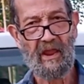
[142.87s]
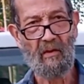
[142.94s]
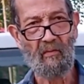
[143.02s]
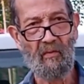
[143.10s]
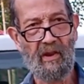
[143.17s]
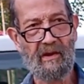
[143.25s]

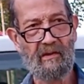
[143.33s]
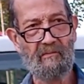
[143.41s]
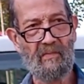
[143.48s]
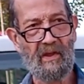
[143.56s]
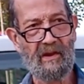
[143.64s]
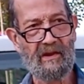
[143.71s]
staying with
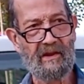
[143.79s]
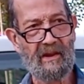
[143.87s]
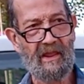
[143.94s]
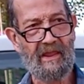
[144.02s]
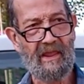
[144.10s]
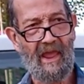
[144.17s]
him, but
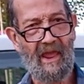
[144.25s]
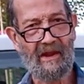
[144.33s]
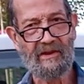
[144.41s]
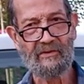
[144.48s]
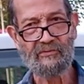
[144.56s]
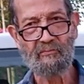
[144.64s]
he
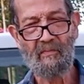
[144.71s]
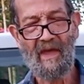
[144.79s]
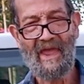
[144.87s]
had this